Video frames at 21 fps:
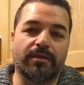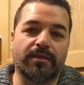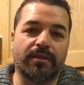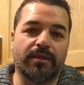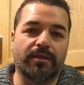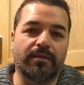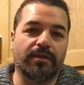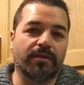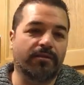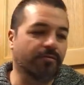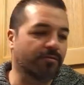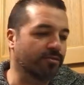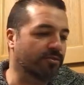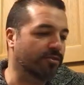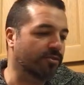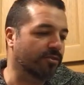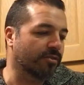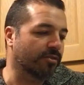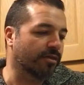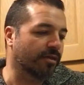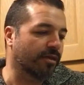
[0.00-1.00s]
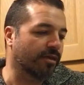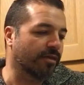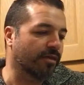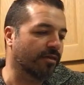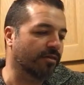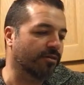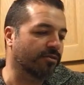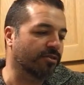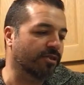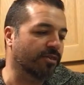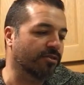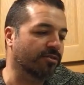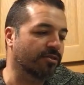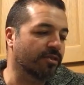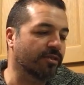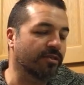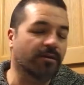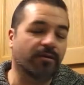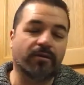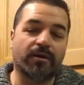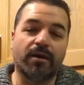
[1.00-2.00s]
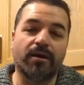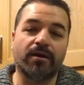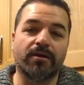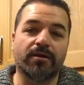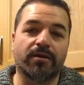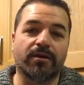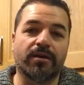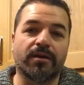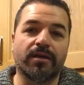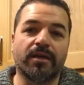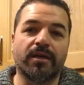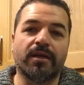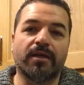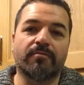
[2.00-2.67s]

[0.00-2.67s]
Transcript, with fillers: th there was uh, essentially no hunger.